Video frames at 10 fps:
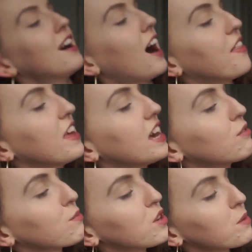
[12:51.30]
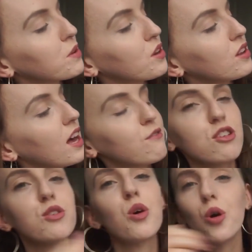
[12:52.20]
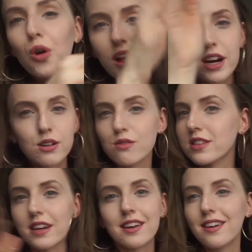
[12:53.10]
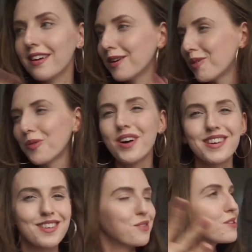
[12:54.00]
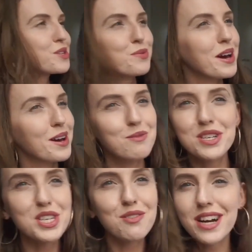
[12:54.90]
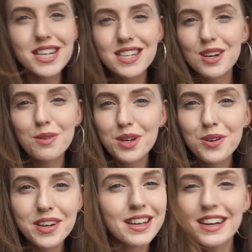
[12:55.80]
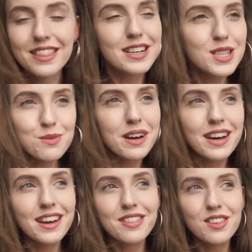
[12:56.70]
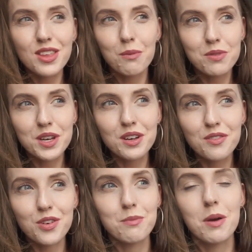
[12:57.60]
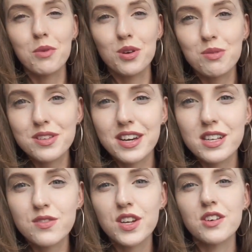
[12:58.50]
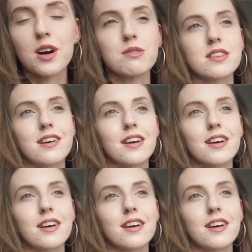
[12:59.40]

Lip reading: And then with mutable, I've done all arrows, like which way, which direction are we going? That's why in the thumbnail for my mutable signs video, I was like,